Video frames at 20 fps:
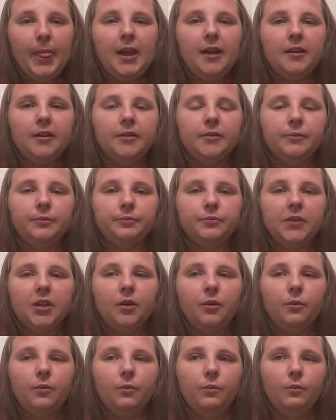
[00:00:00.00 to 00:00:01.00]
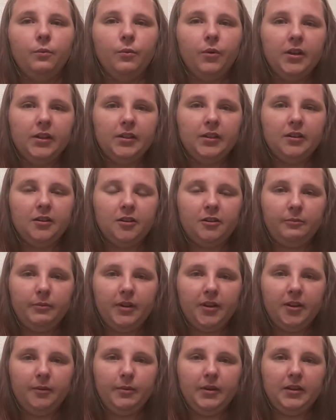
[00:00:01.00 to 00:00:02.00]
one in her
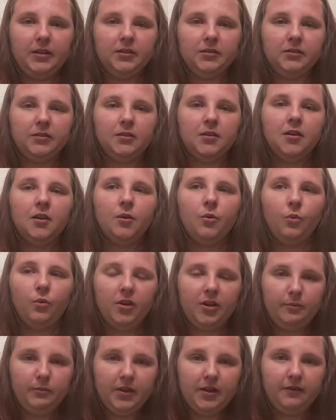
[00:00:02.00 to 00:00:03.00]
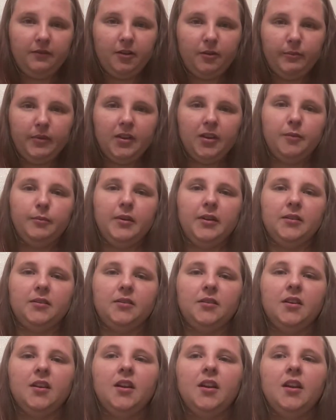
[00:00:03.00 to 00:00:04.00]
belly button, one above her belly
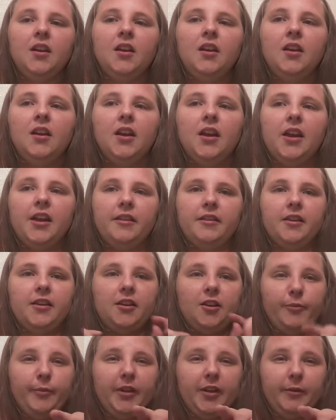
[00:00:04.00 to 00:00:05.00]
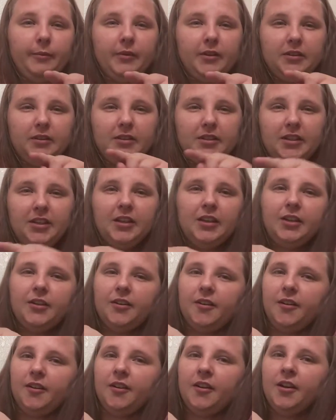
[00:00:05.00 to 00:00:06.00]
button, and like her belly button's
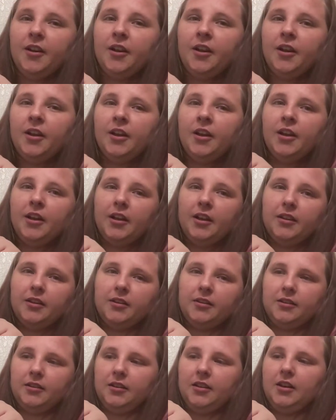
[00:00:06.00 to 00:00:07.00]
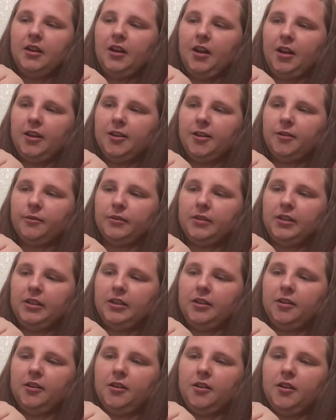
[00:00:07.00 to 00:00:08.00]
here, and then another one
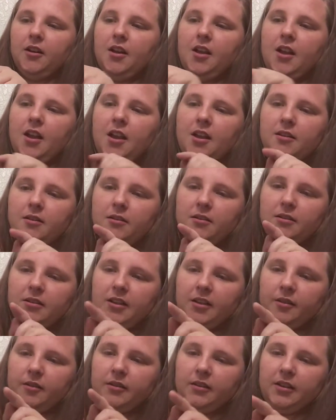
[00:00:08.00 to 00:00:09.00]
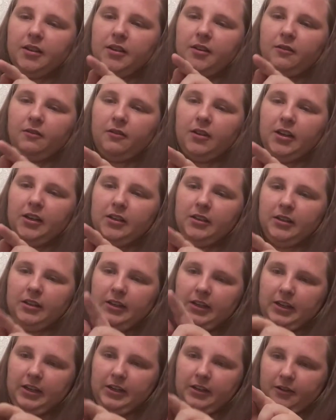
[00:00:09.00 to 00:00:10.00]
here, and another one like right in
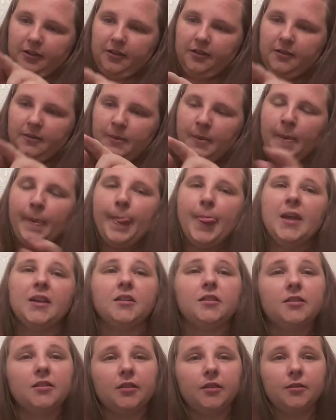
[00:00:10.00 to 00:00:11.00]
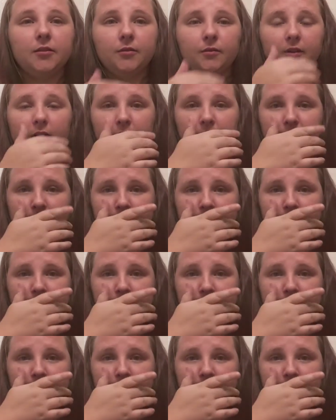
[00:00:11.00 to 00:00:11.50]
here. So